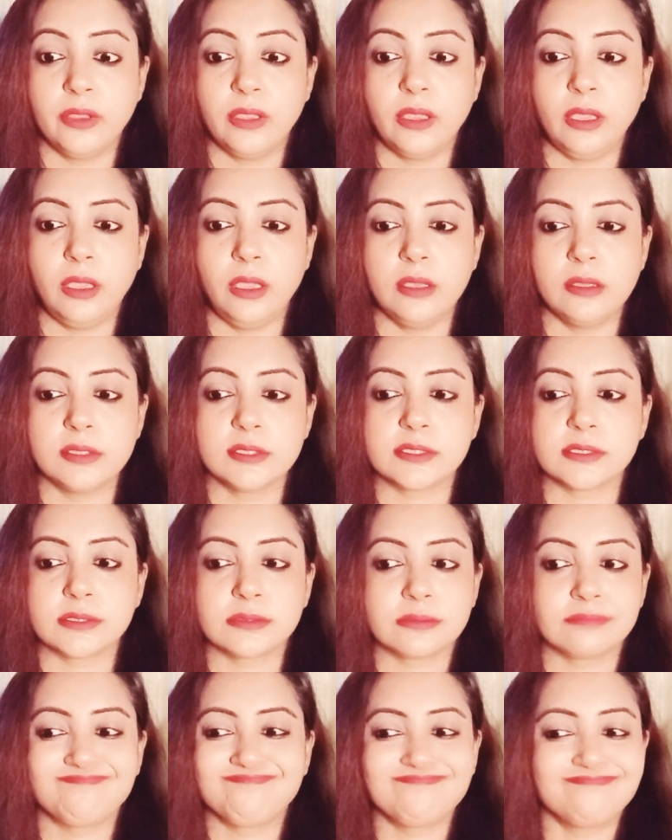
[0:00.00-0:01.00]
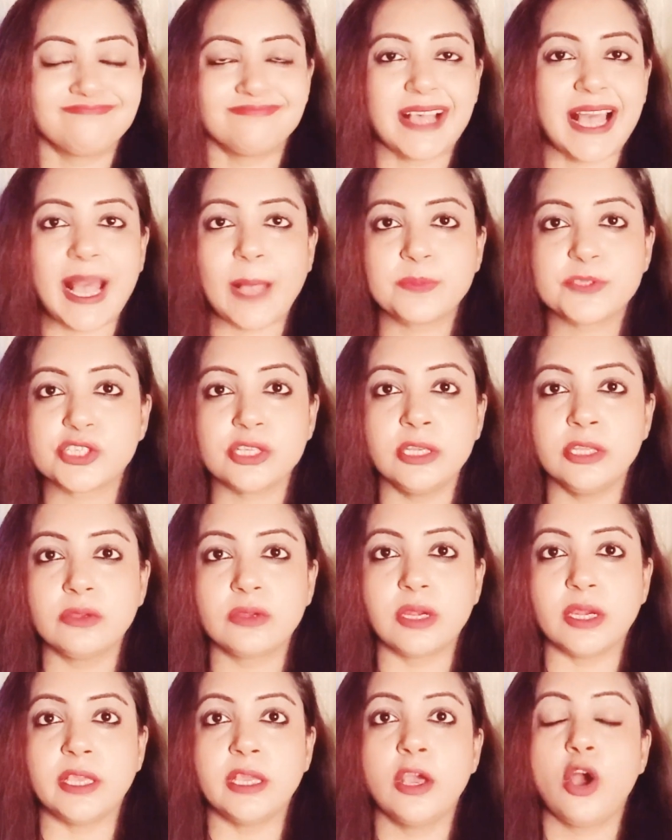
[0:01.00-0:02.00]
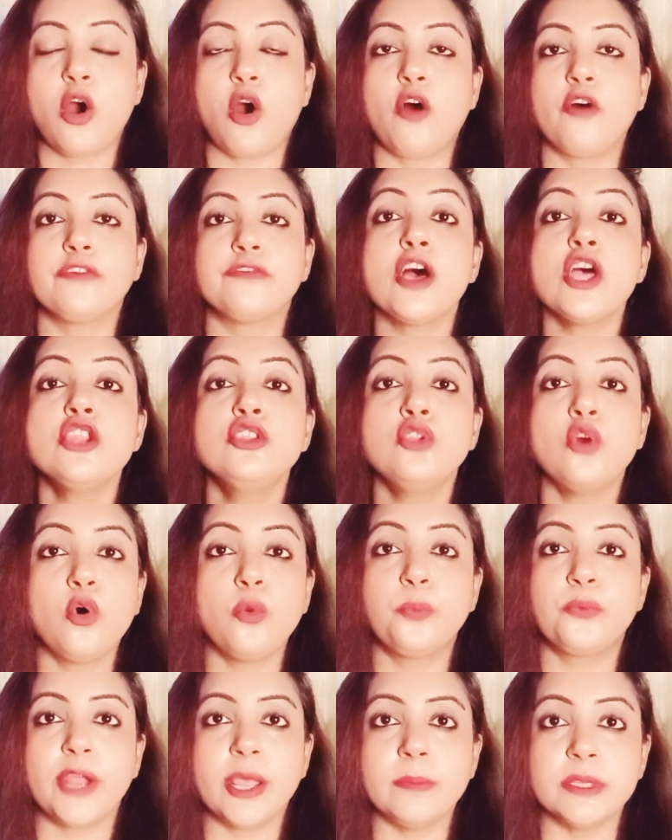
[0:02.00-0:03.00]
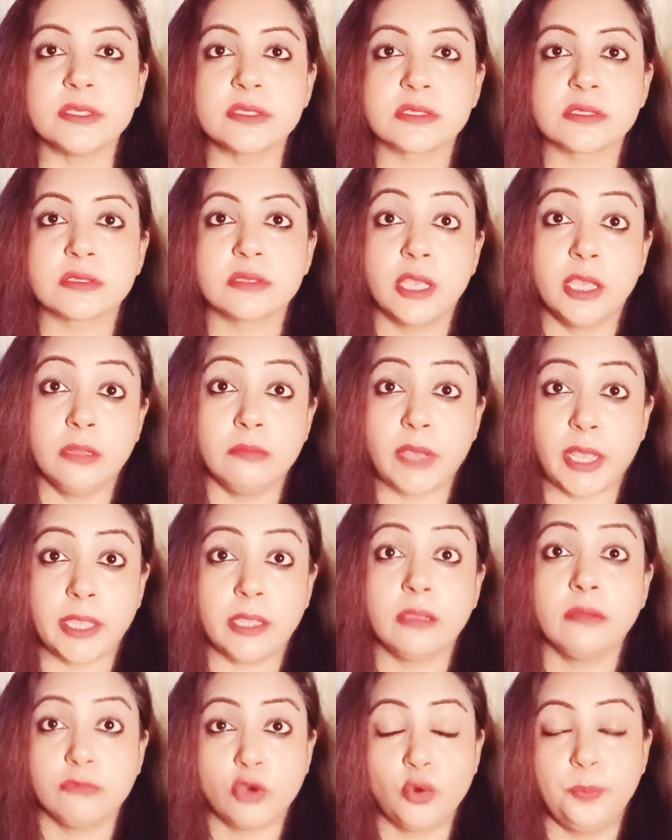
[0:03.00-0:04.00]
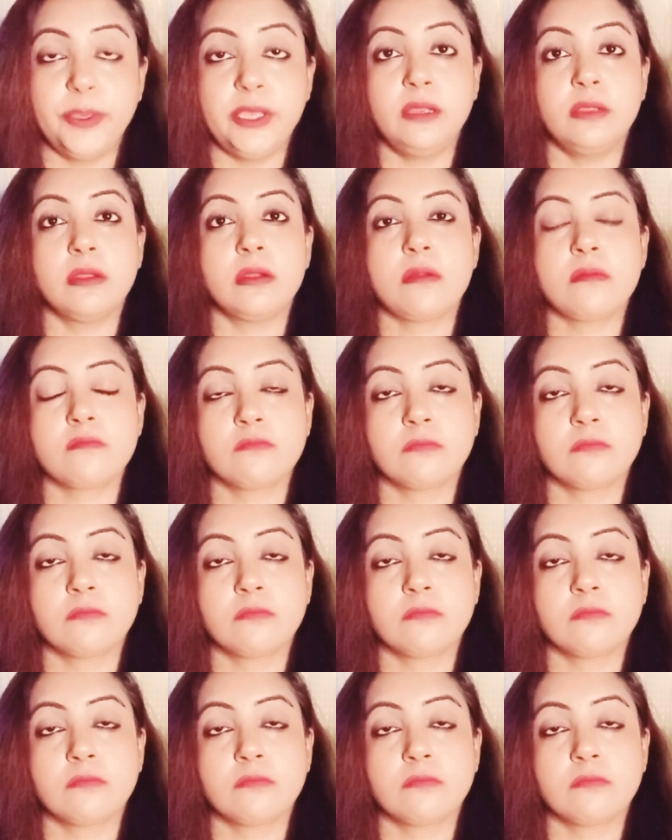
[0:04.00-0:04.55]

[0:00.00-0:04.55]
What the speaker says: is absolutely of no premise in my opinion.